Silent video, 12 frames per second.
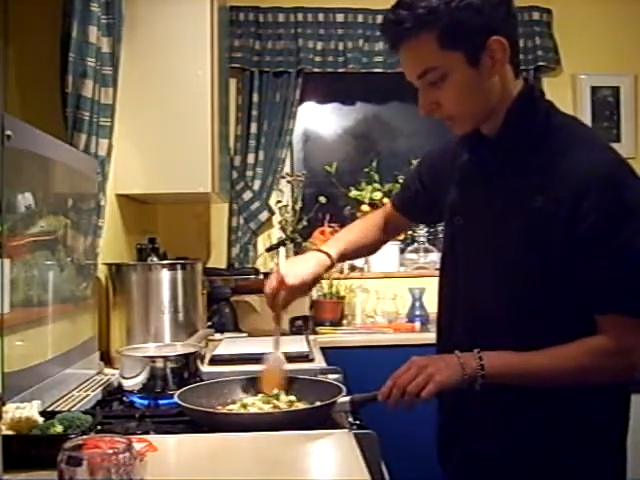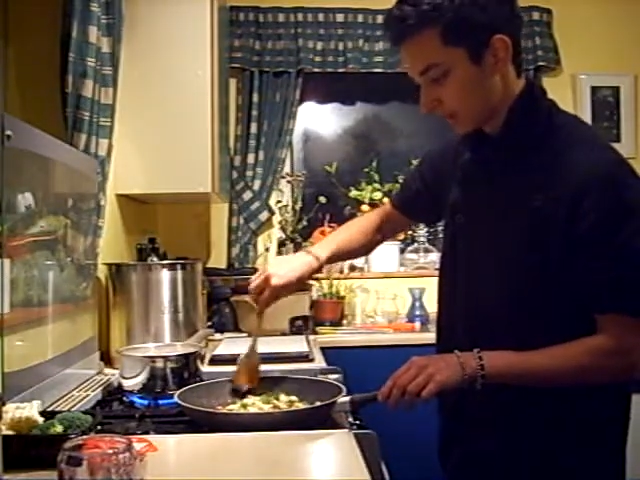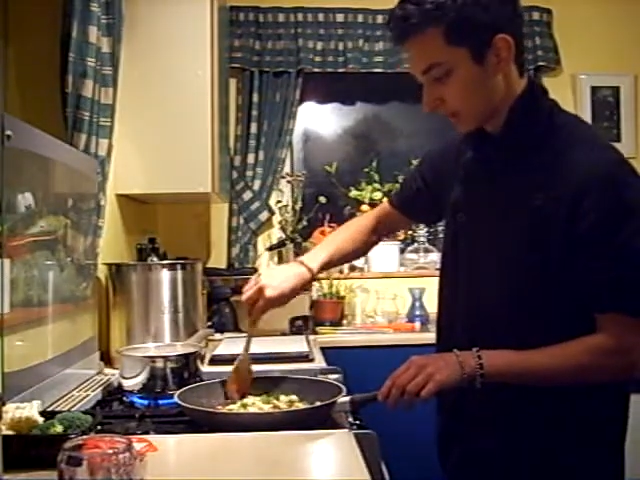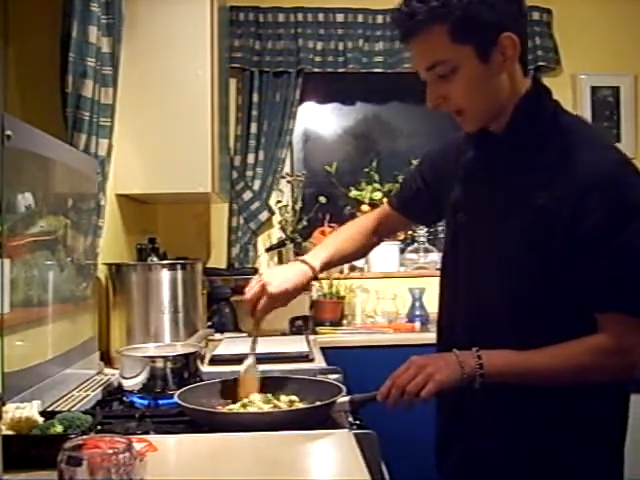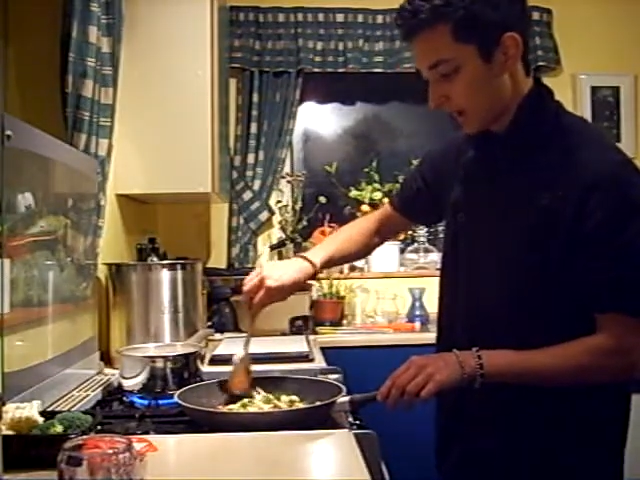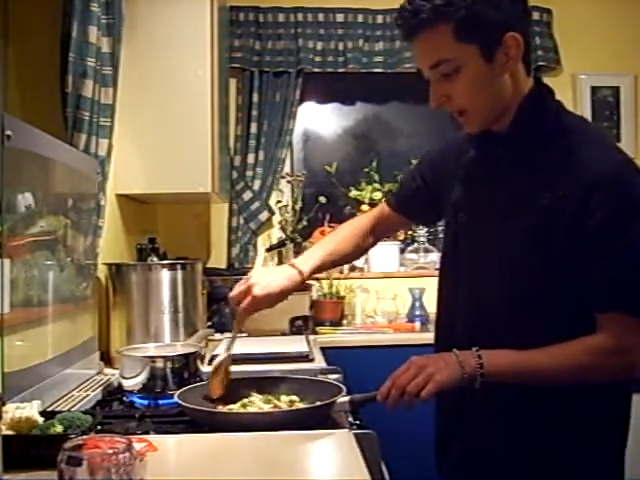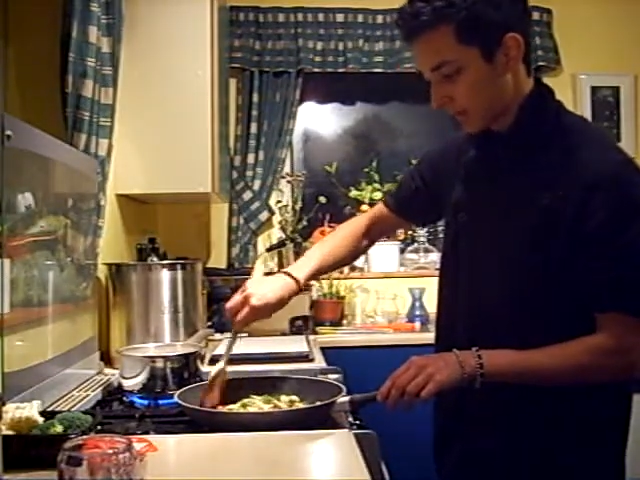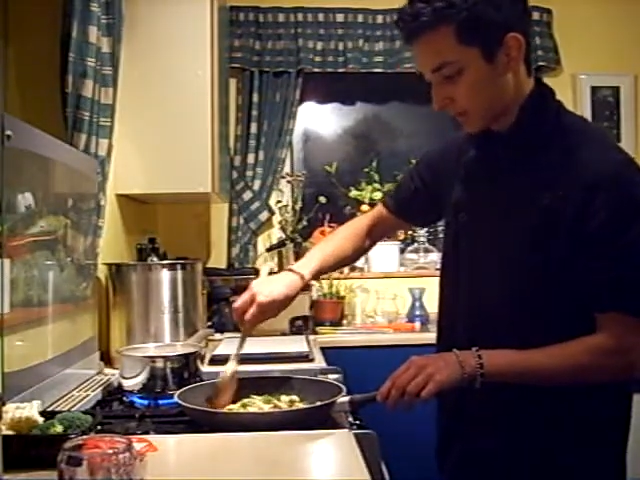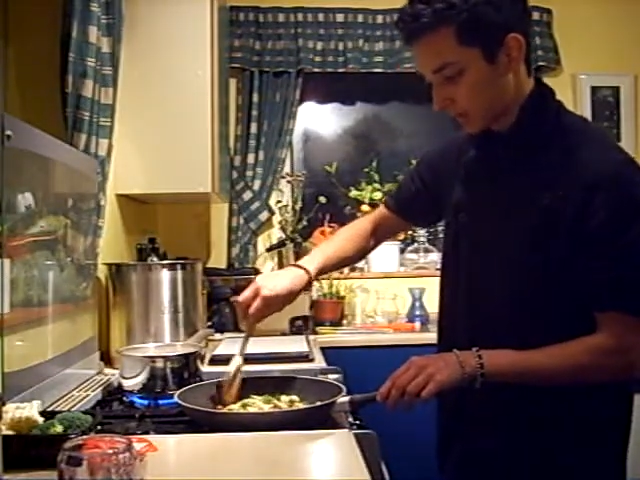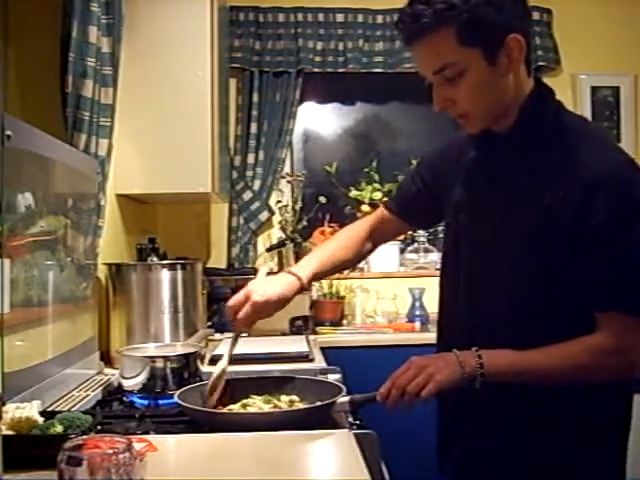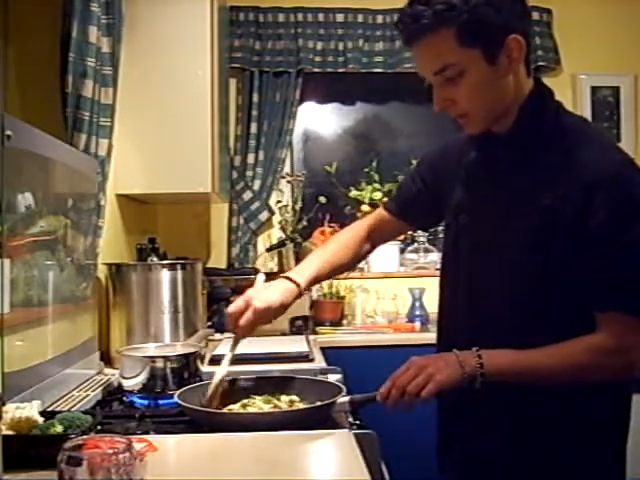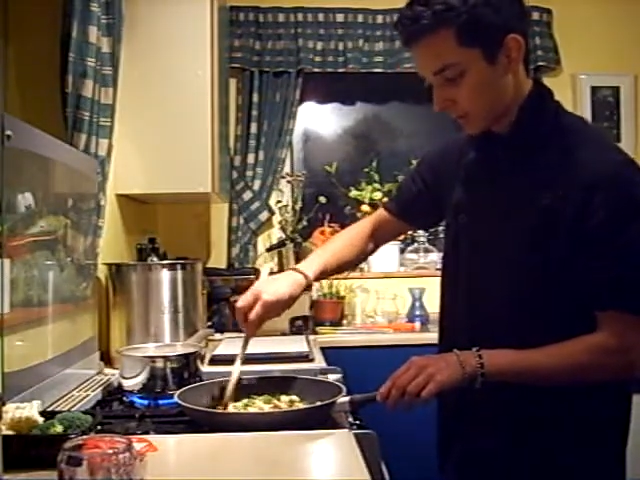So I'm going to add the
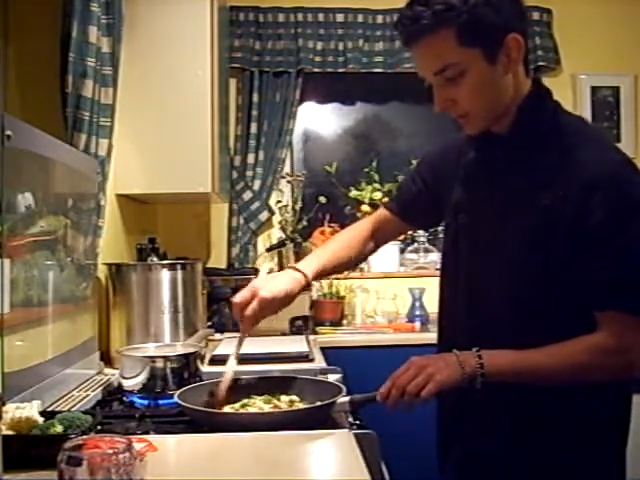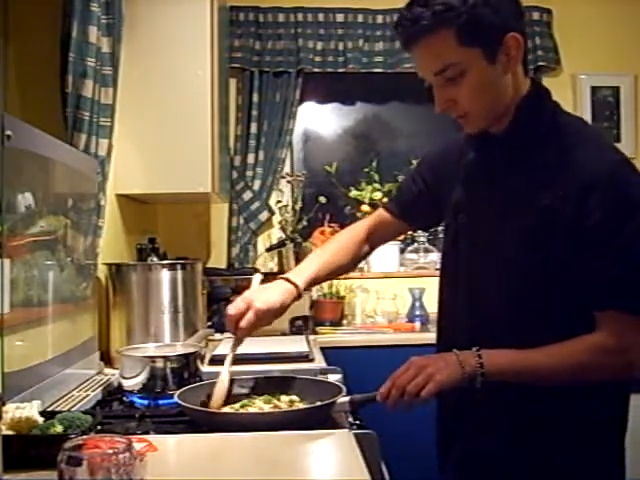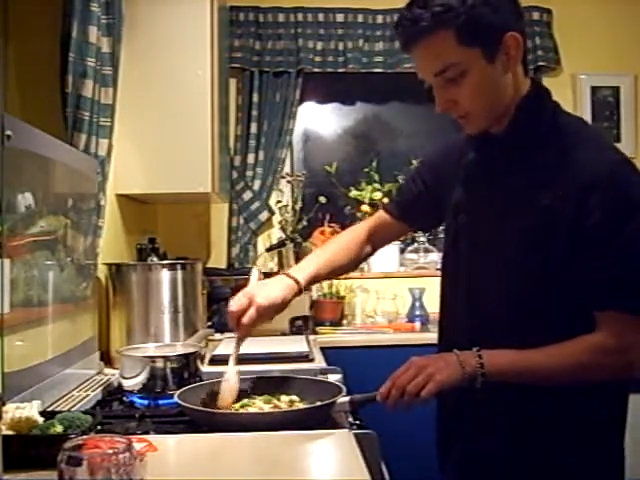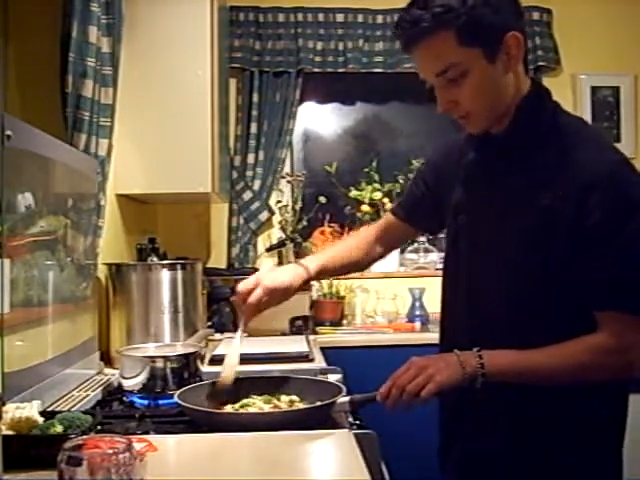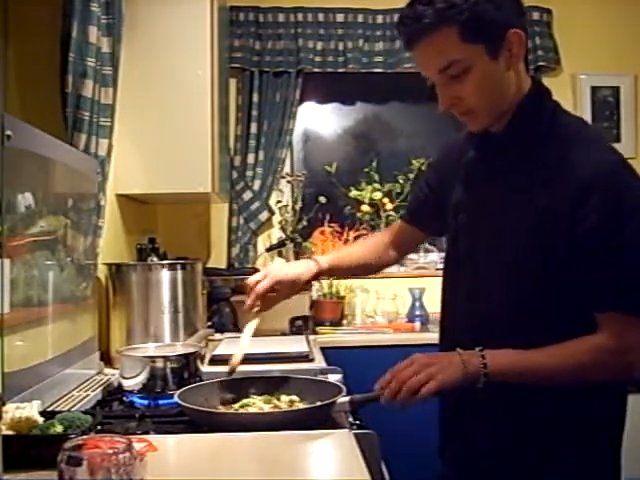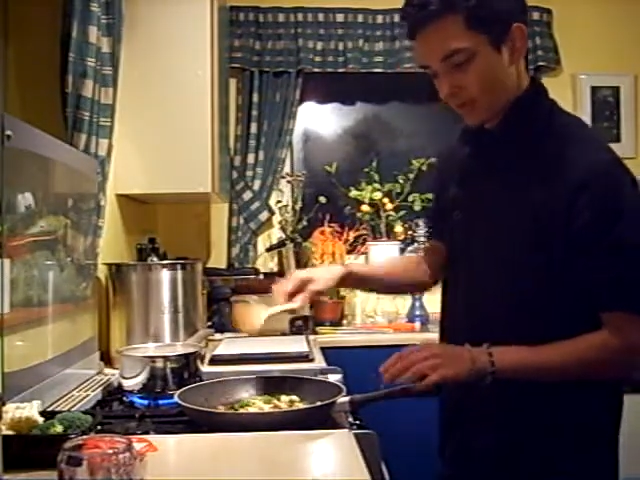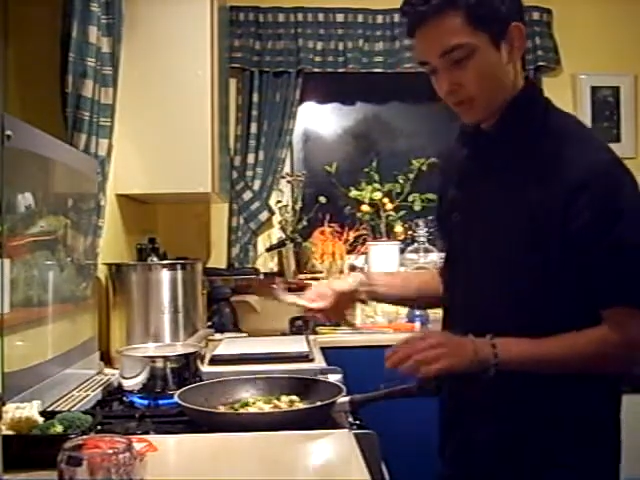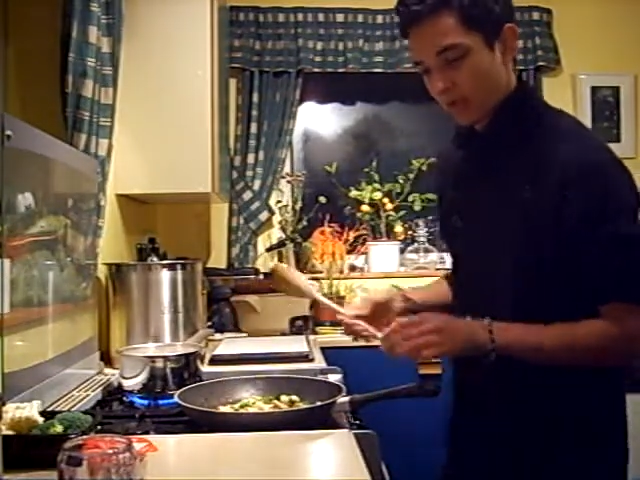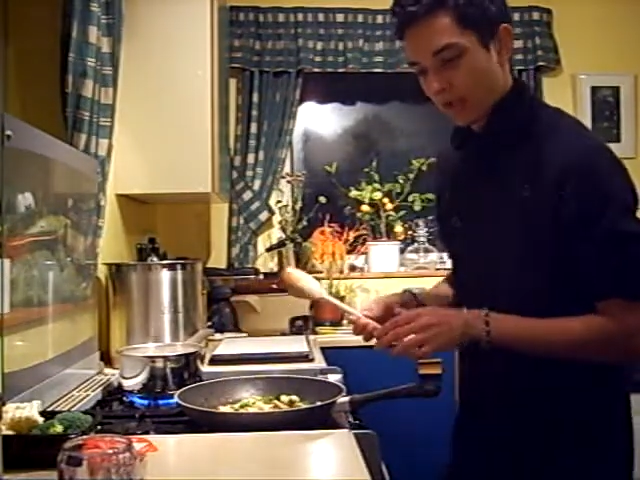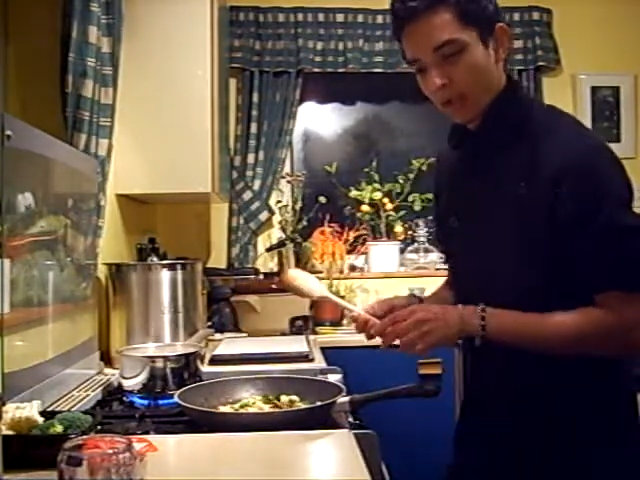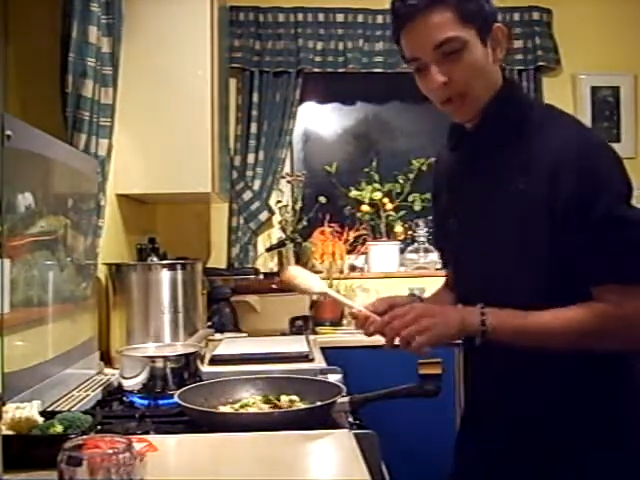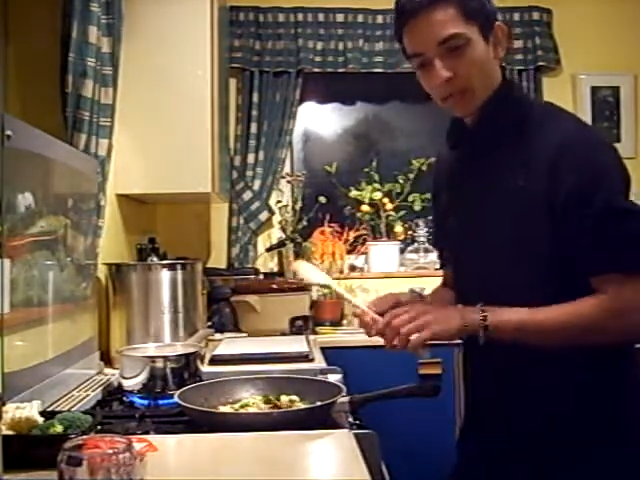cream,
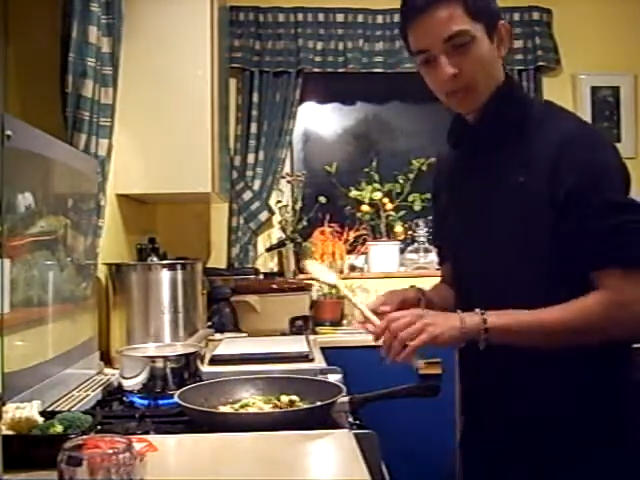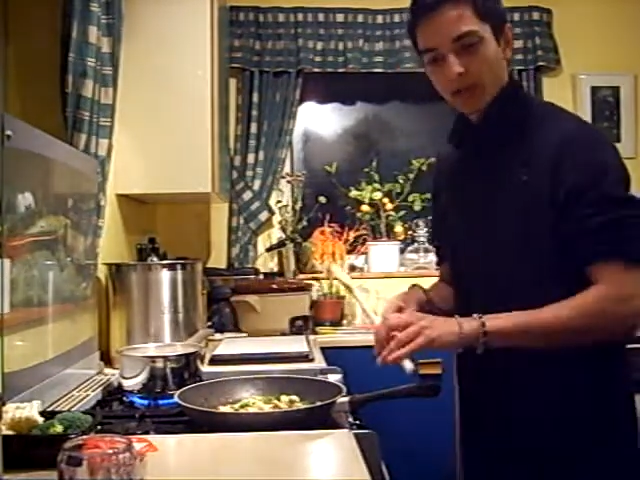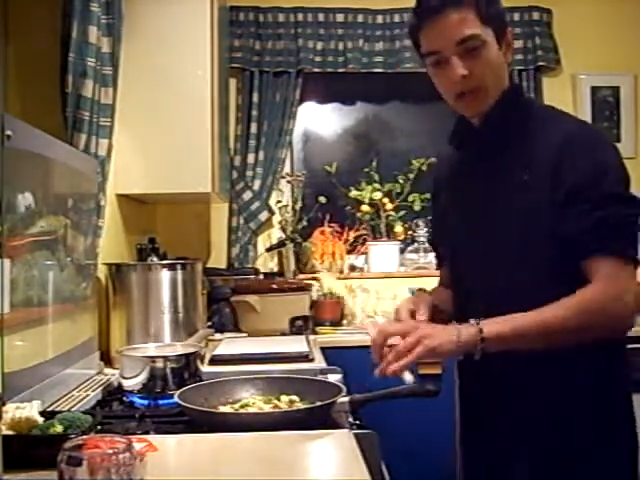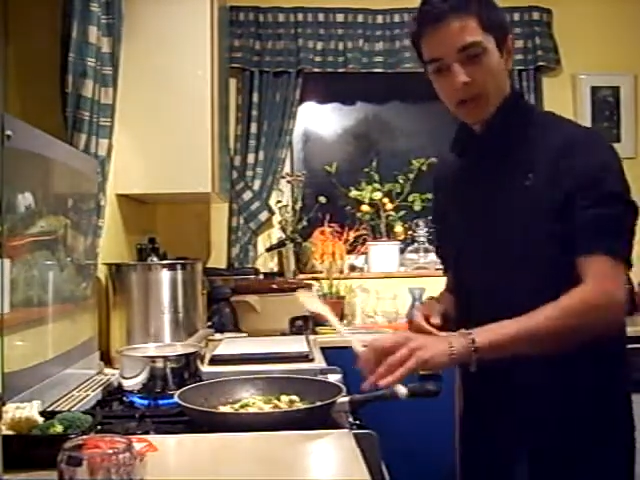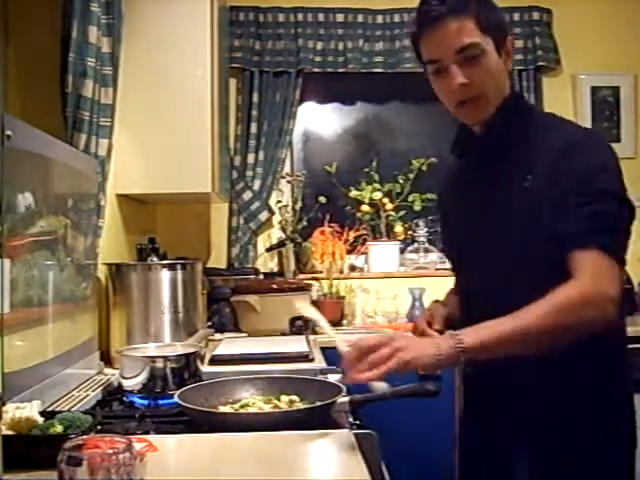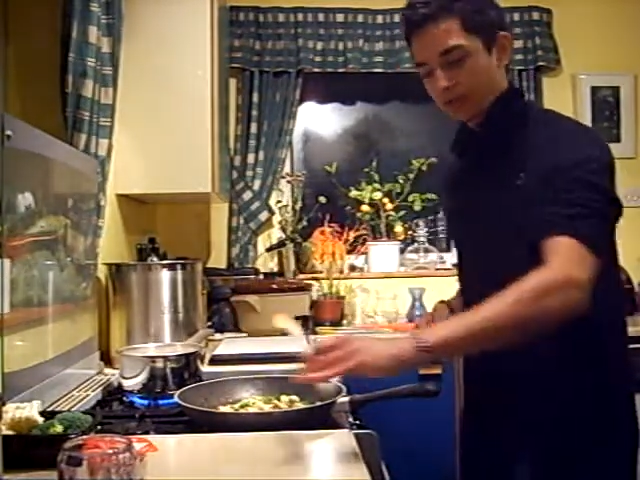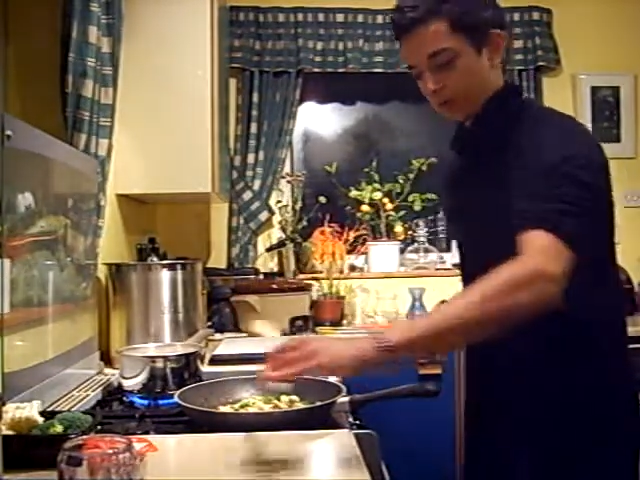and I'm going to add